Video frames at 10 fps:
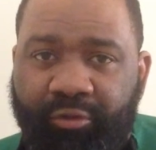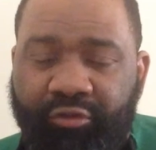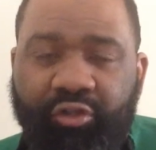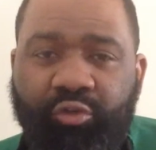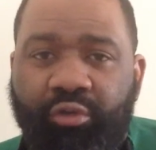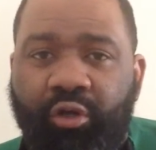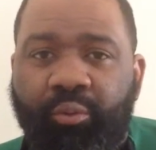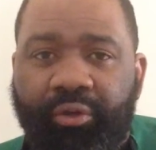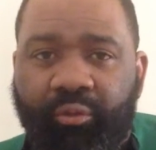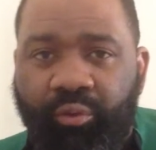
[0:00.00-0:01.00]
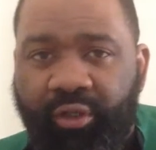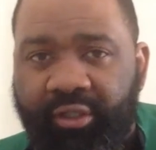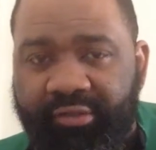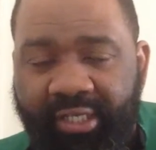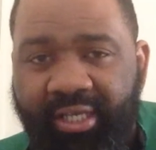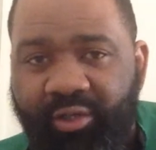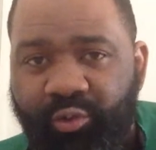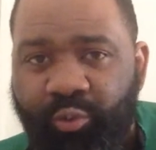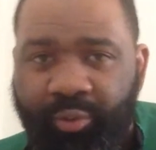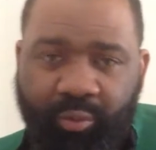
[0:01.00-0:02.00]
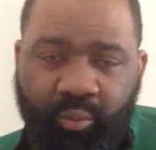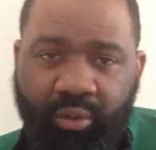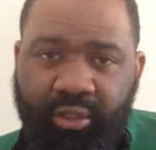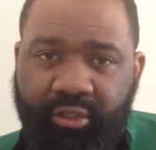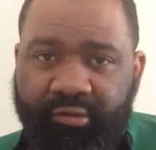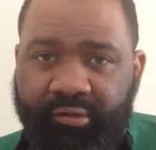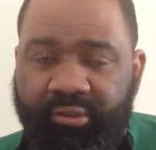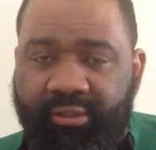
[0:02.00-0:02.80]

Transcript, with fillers: So you know what it was. He knew what it was.